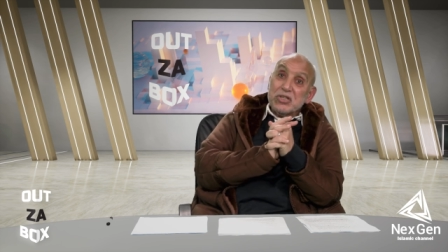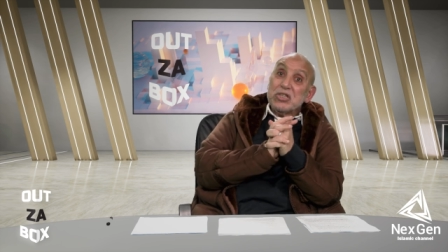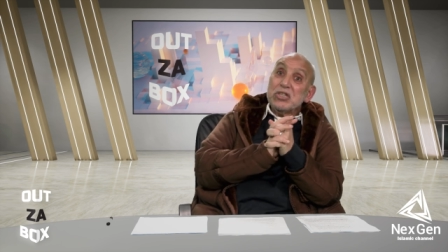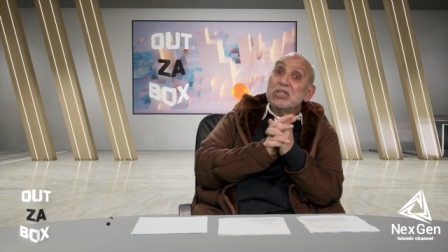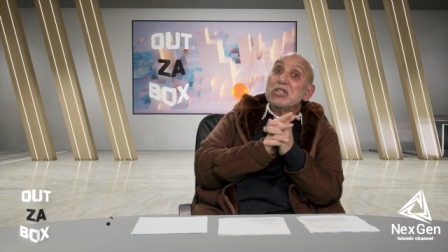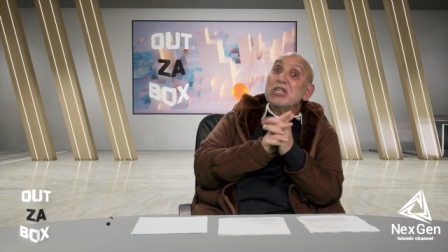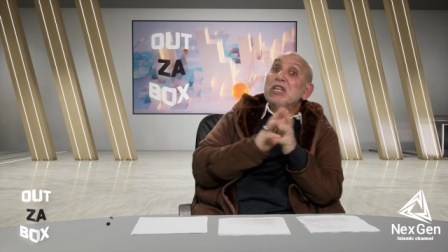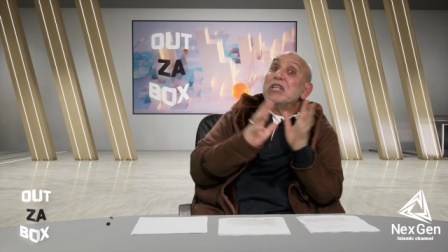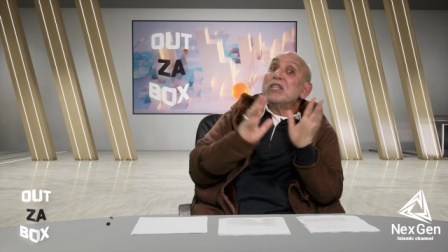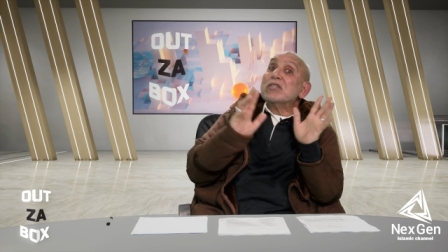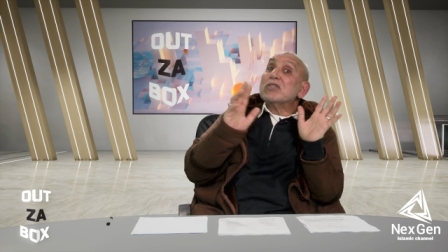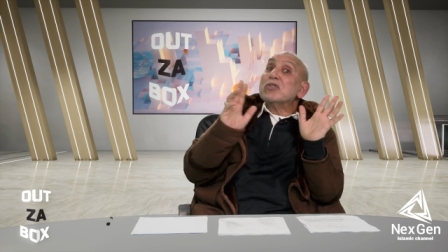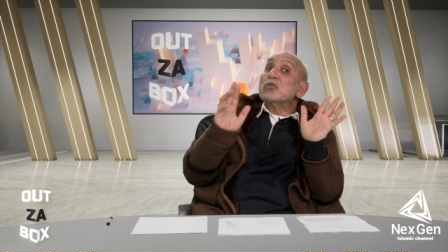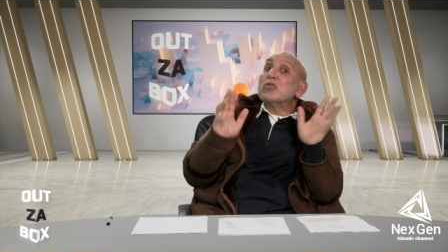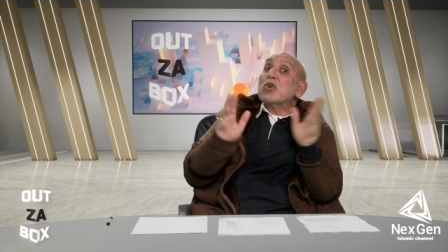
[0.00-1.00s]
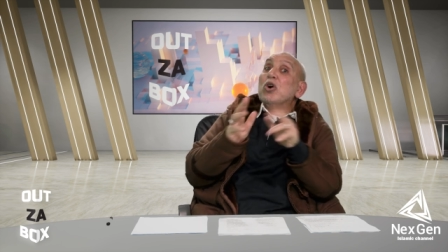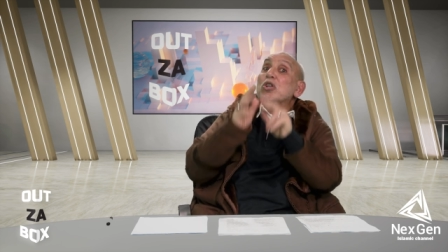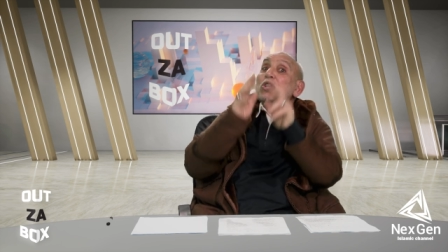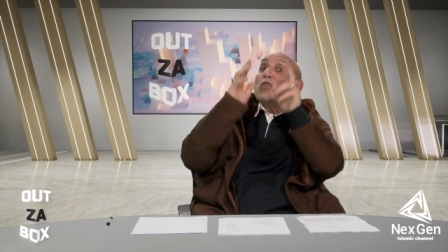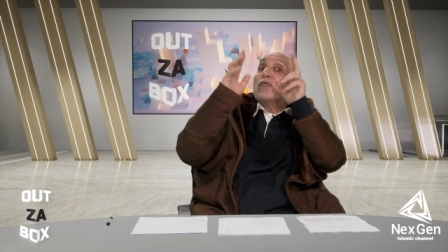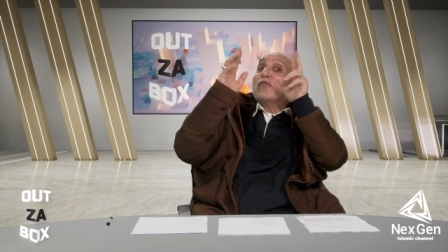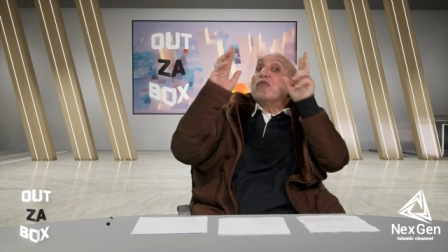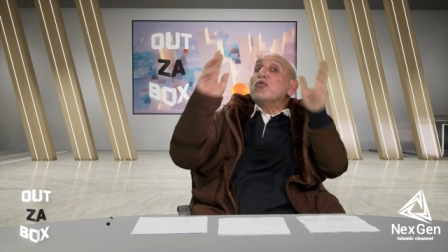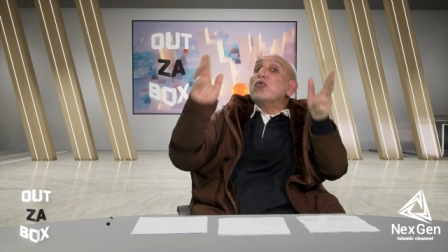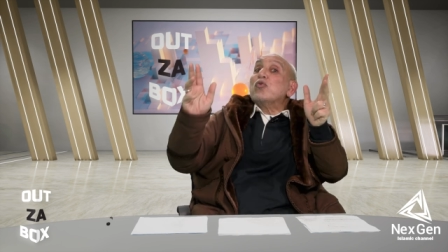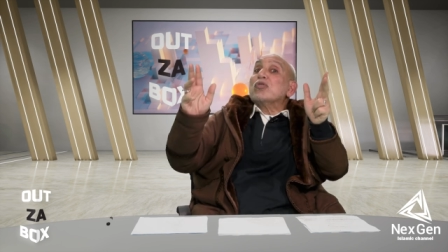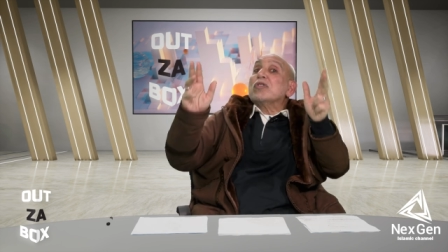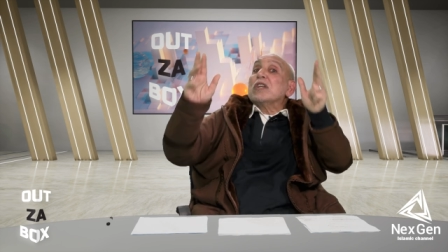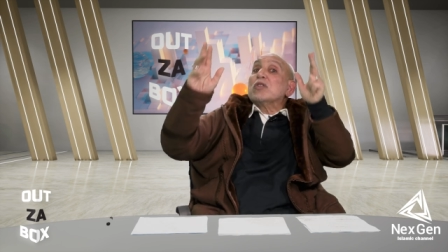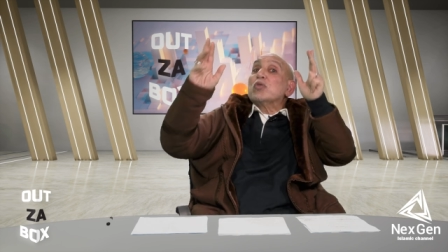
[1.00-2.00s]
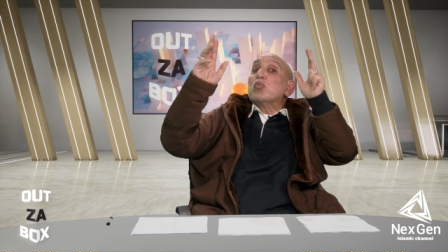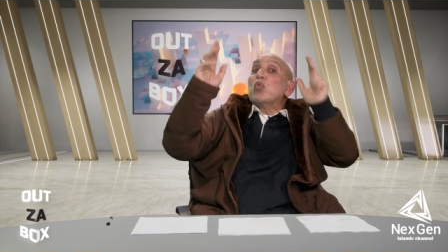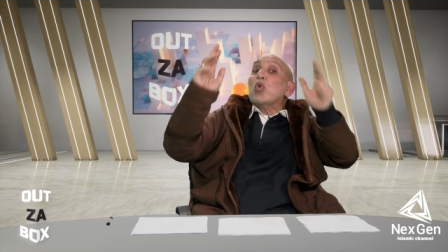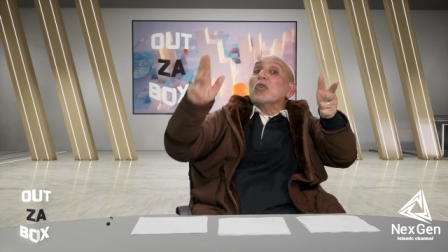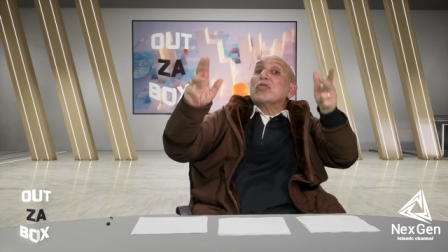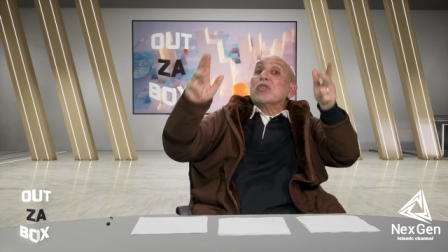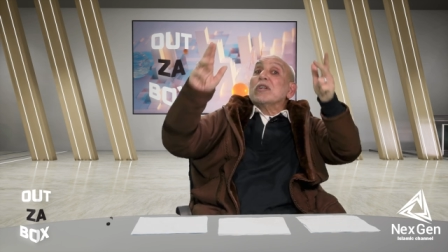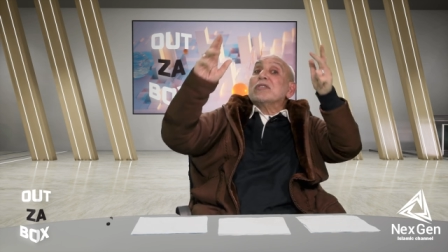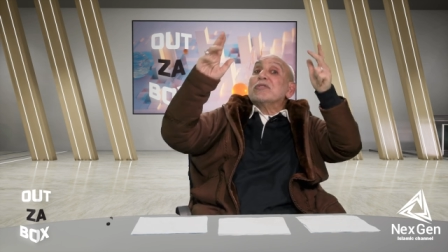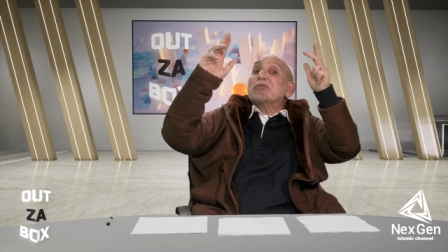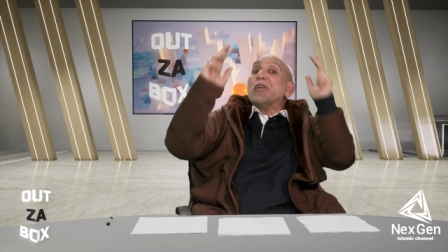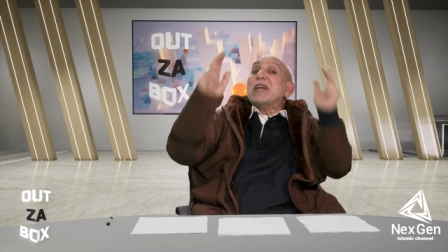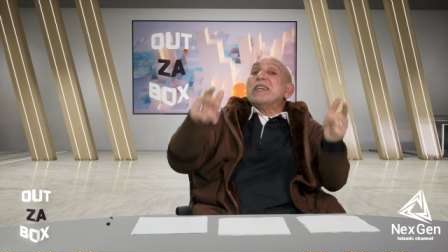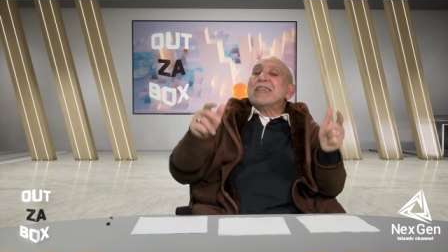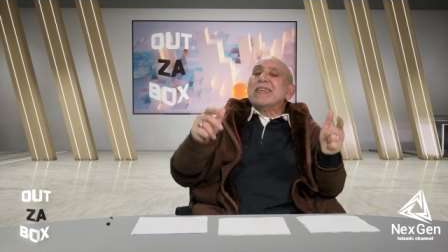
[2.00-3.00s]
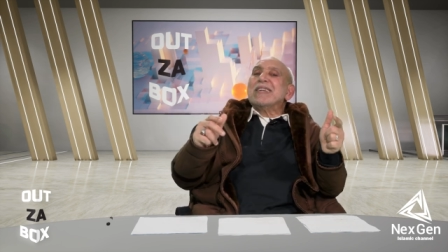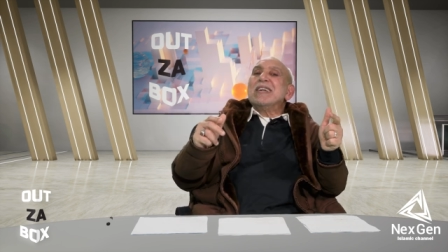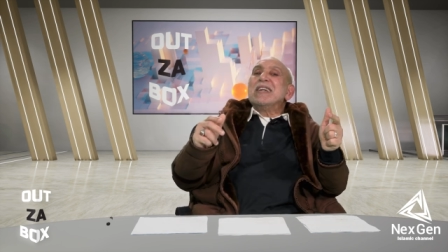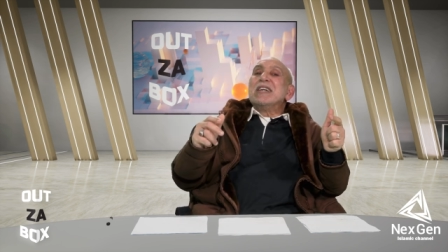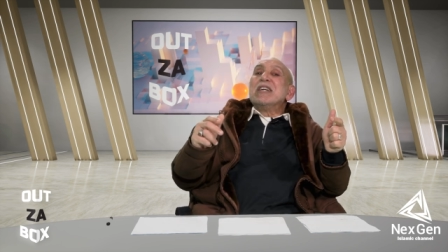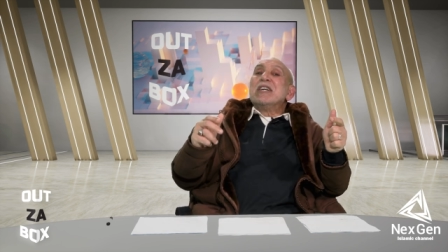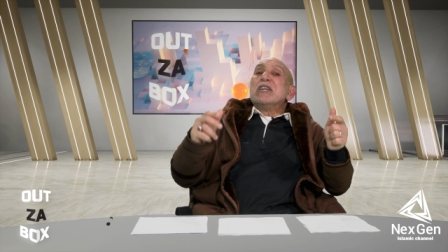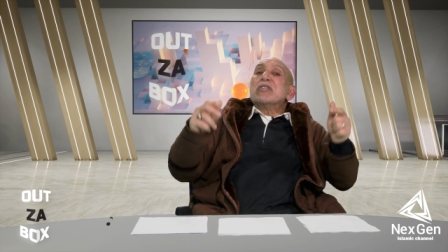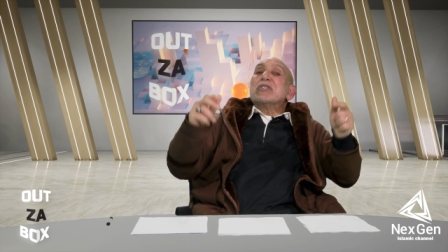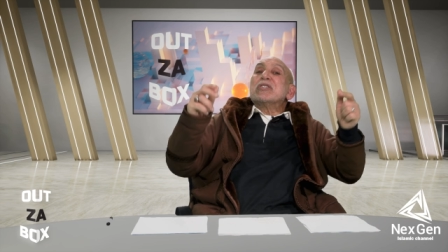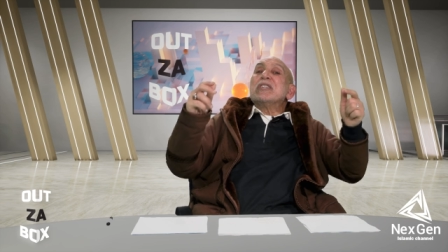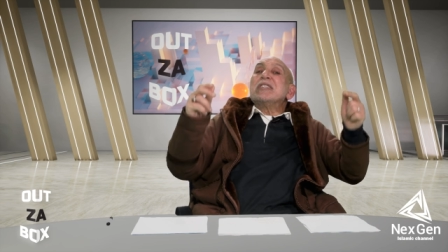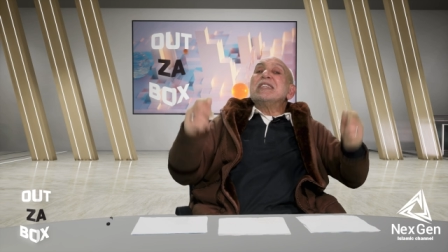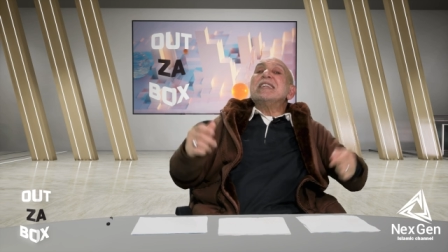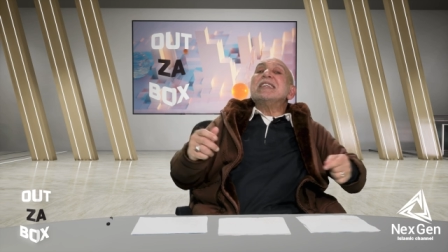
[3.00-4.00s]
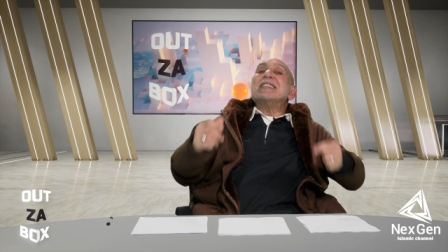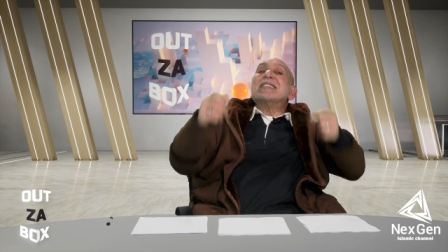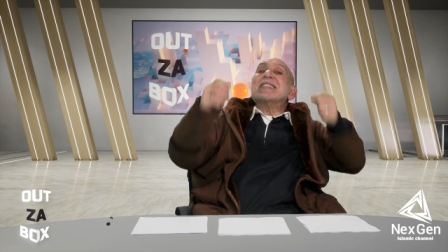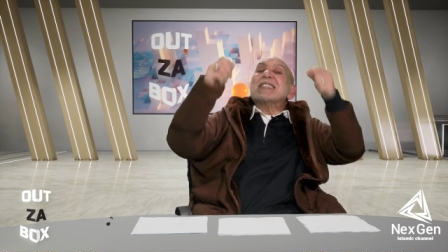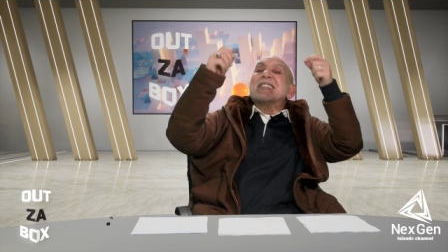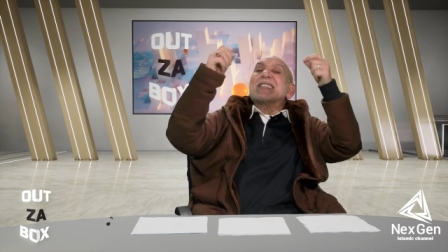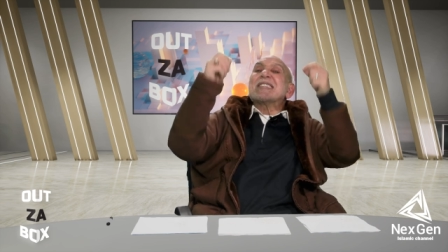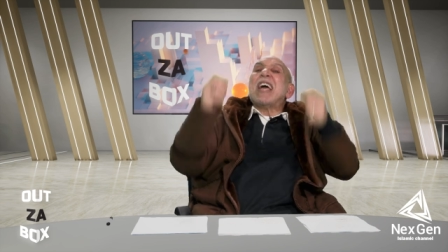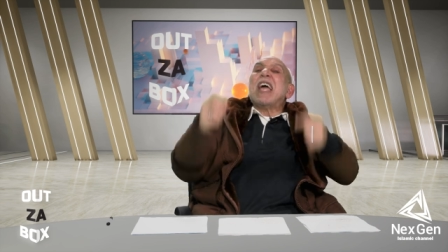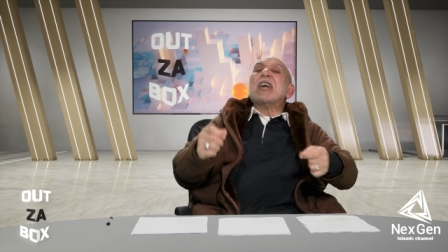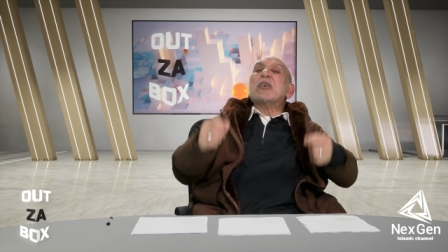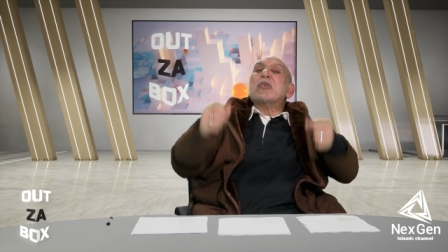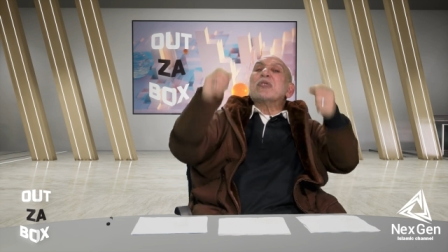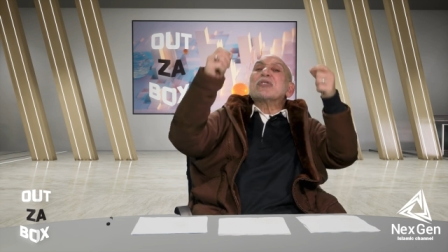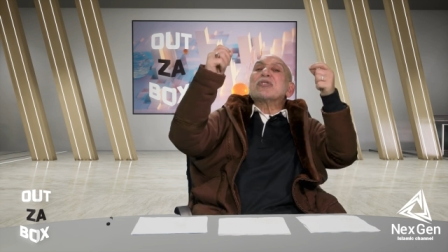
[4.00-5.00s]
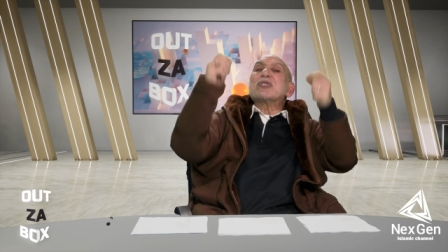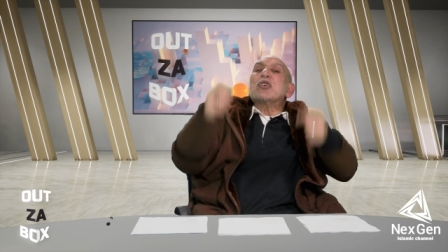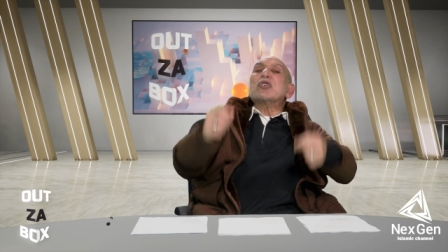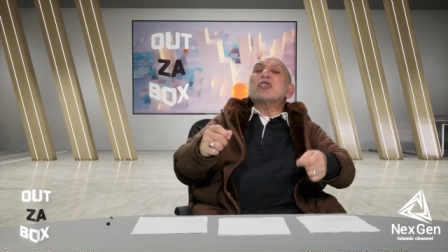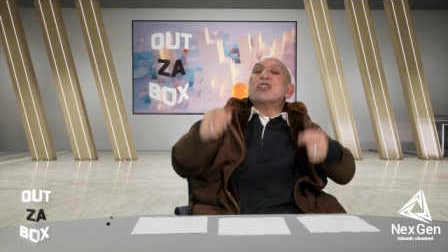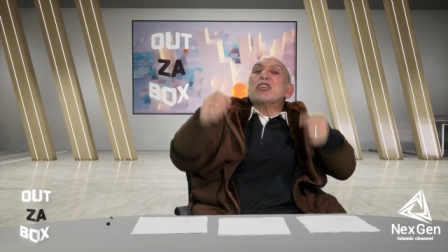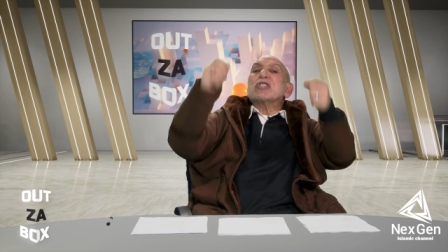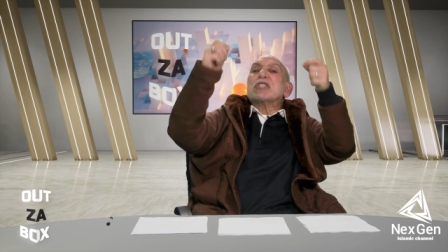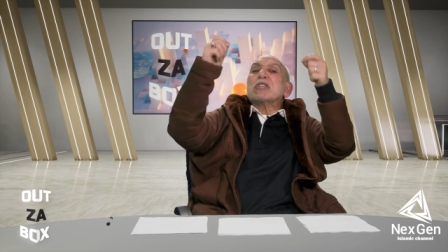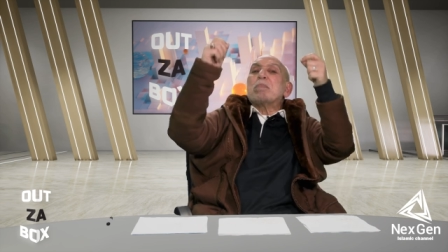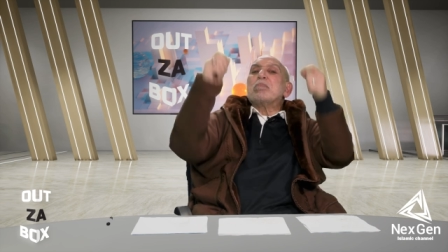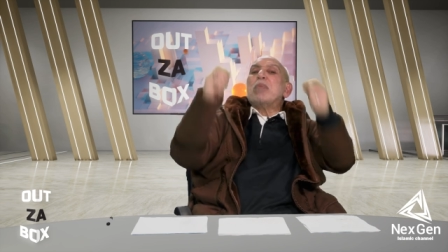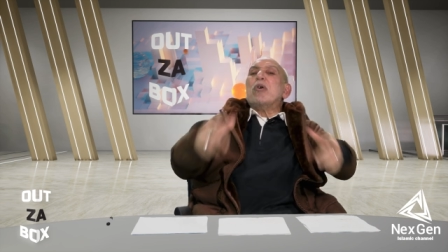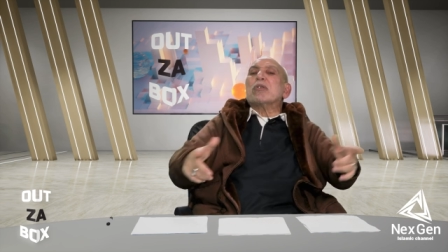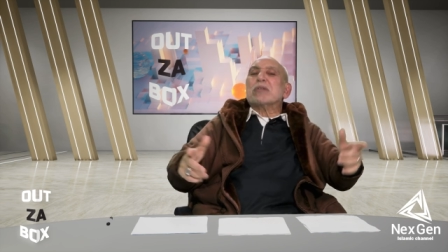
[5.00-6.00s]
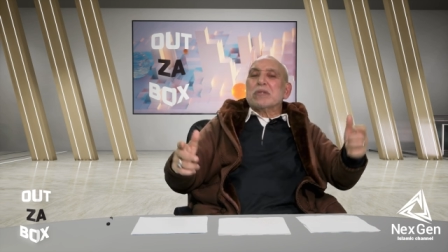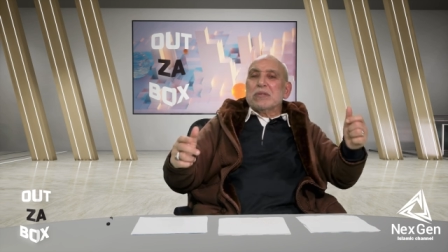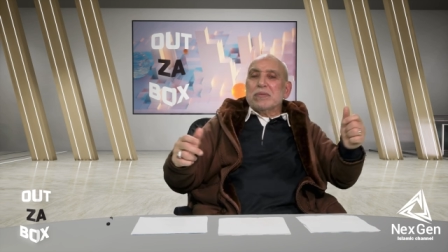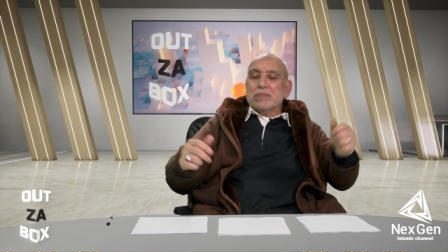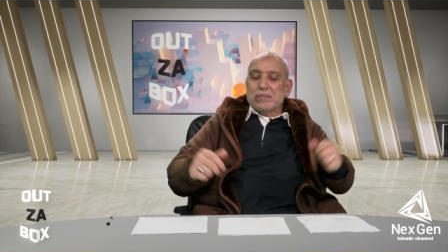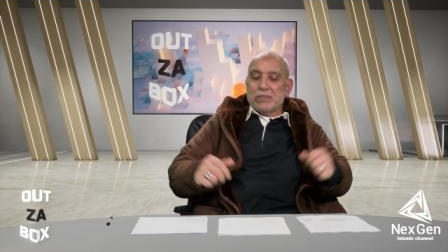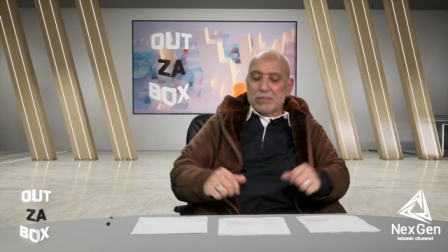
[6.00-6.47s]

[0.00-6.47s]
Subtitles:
she needs not only food and water and drink, she needs psychosocial support.